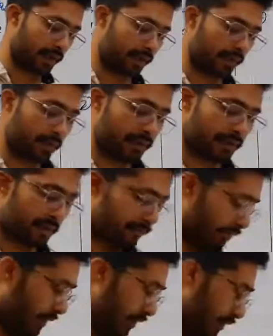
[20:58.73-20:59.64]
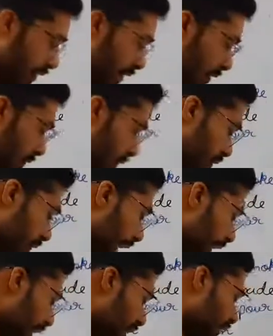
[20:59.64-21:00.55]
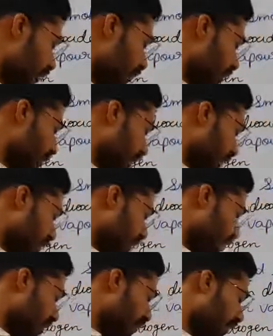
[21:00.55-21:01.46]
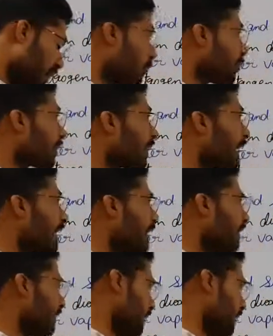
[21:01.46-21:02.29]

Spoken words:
Draw a simple. So that is from chapter number 14.